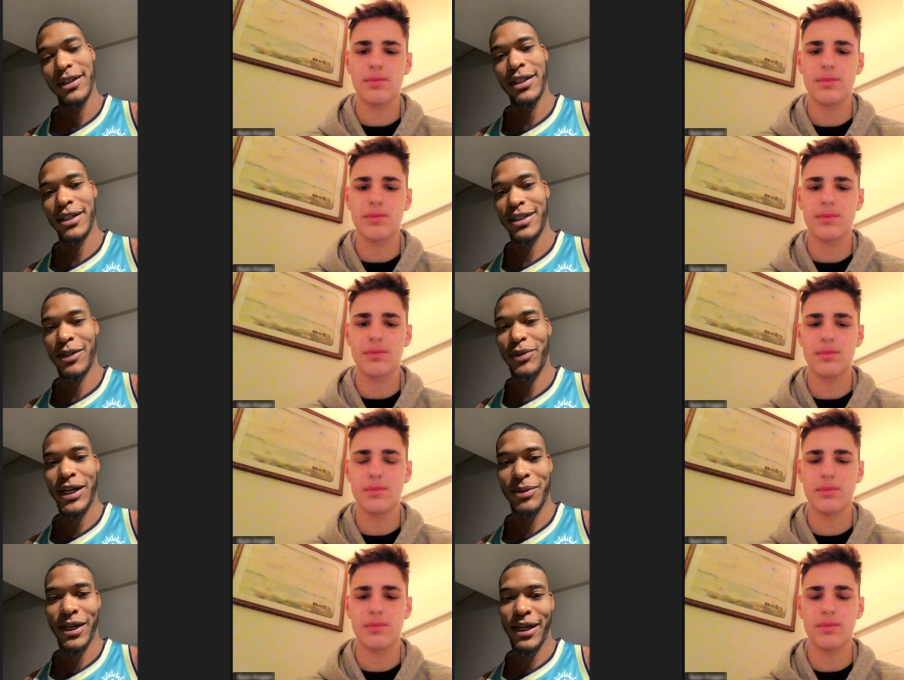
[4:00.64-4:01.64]
Speaker 1: in this
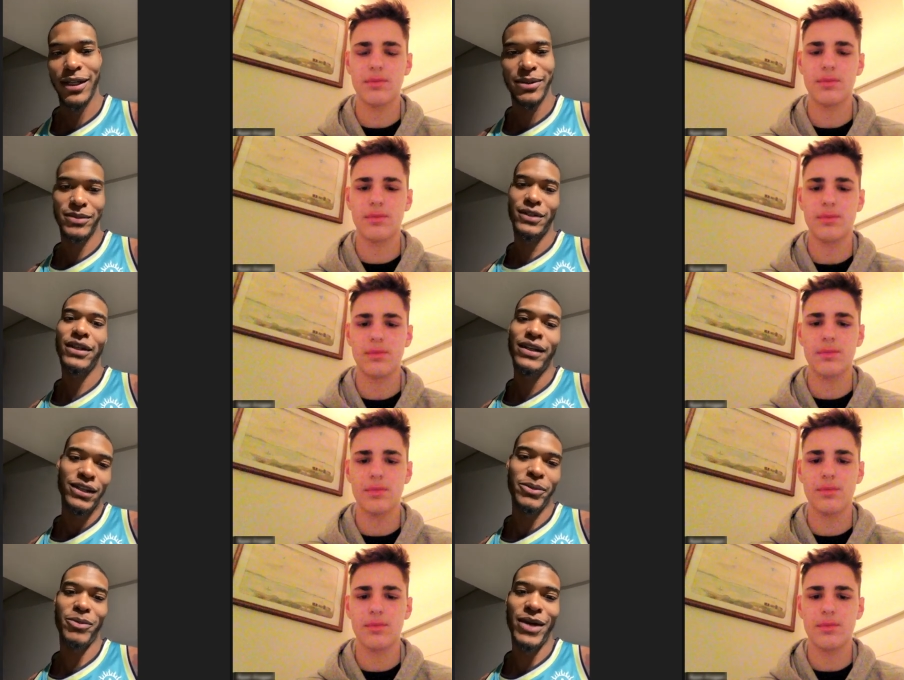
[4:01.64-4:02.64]
hip-hop game,
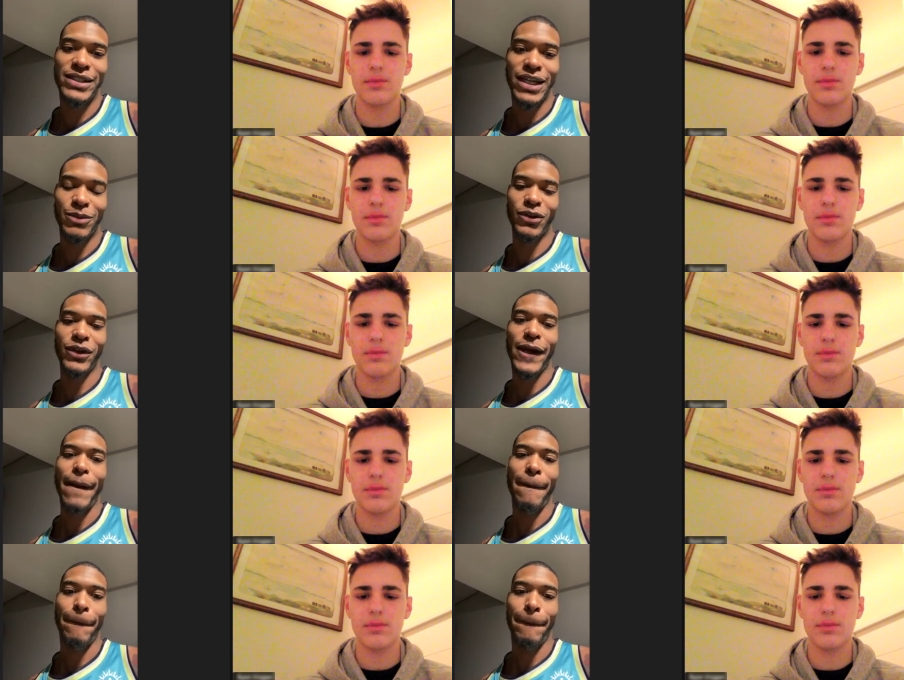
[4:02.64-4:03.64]
them are my top
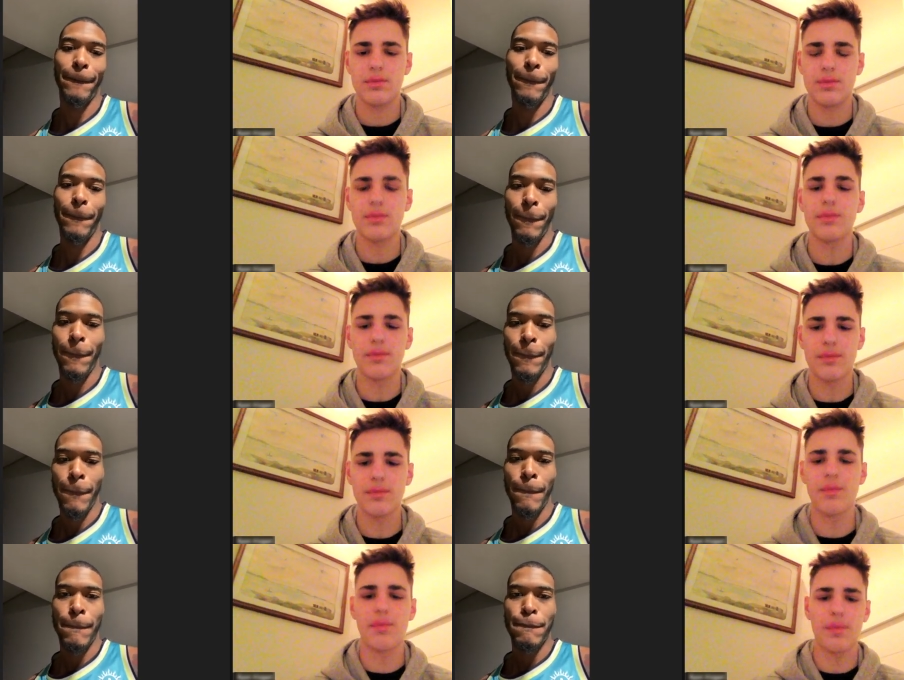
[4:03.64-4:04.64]

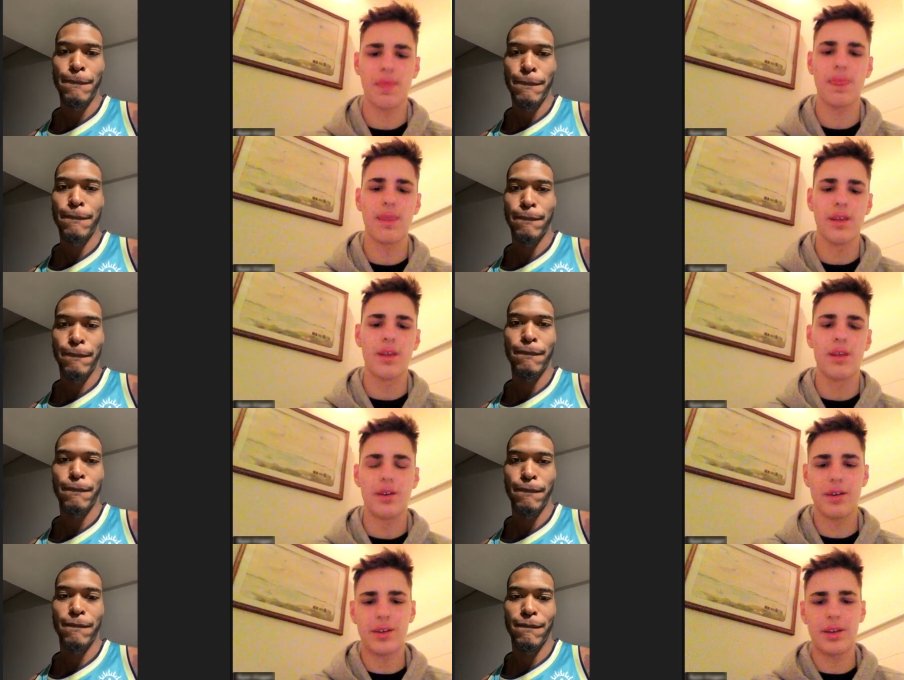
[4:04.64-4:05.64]
three. Mm-hmm.
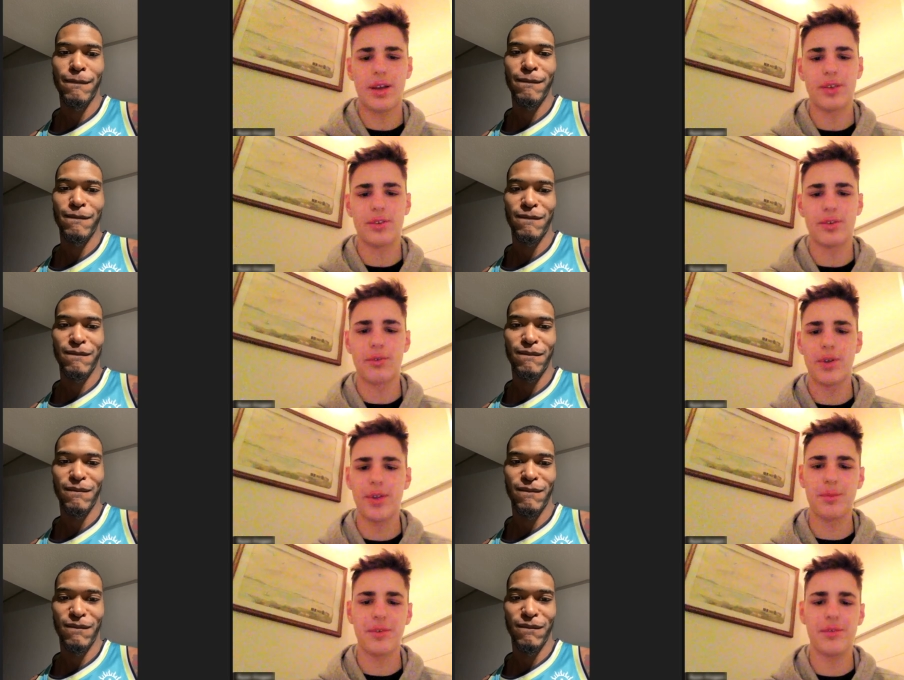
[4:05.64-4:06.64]
Speaker 2: All right, and so
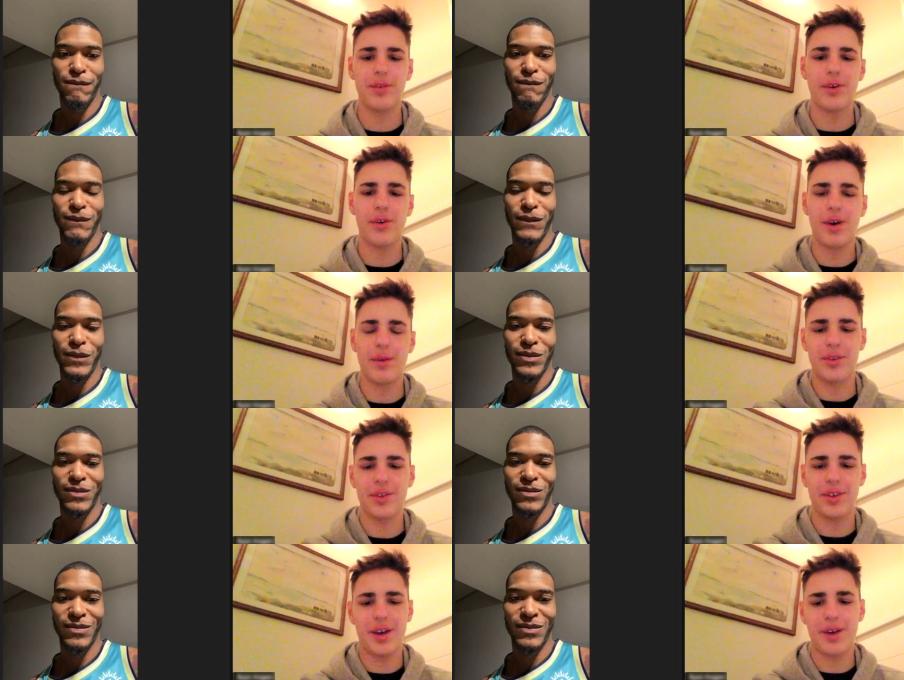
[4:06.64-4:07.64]
Rhythm and Flow
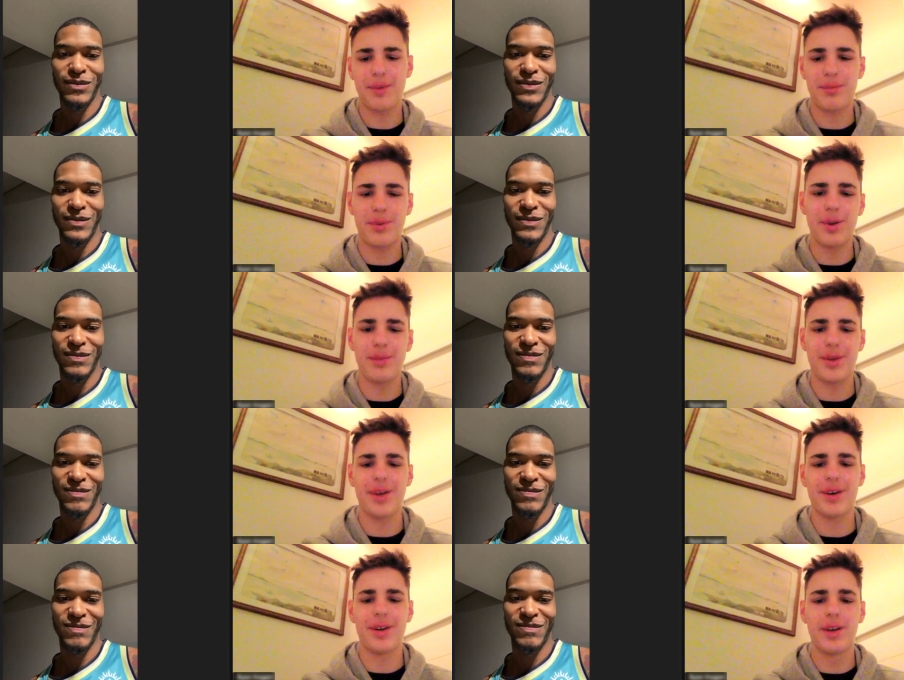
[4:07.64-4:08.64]
obviously got pretty big
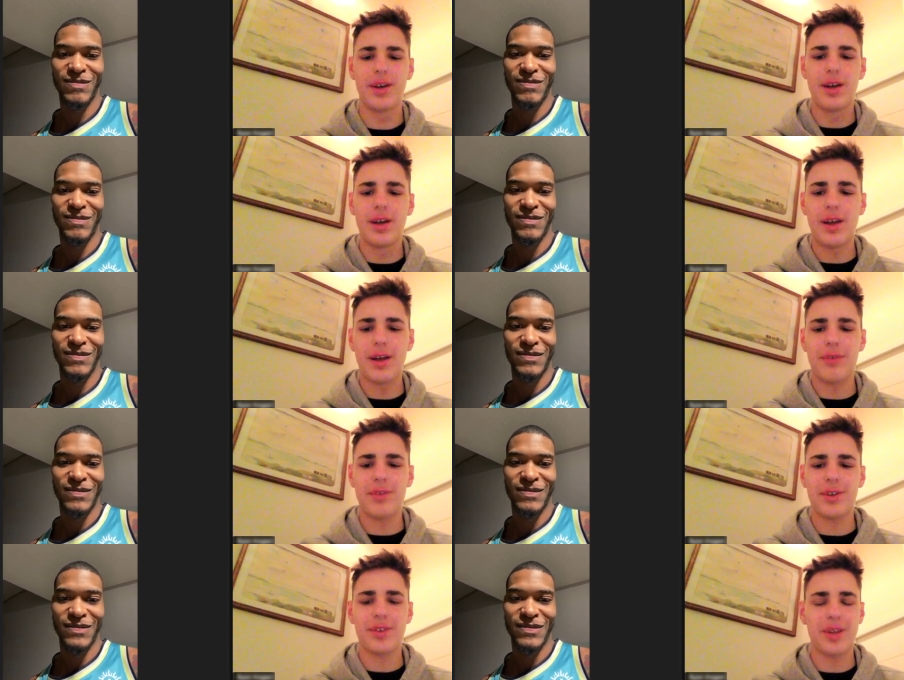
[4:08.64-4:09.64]
on
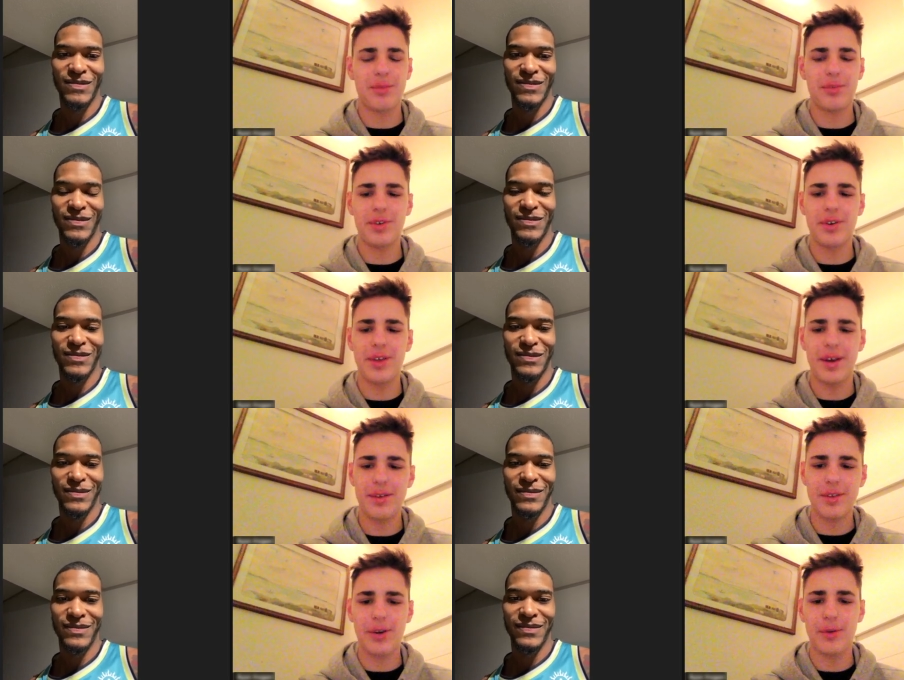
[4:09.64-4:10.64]
Netflix, and I'm sure
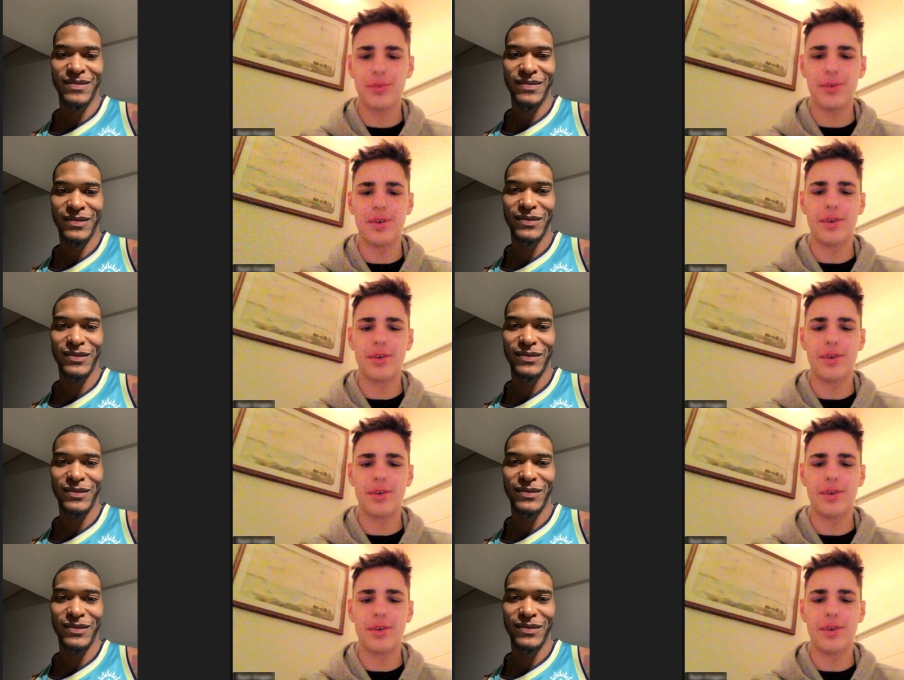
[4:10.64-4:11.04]
that helped your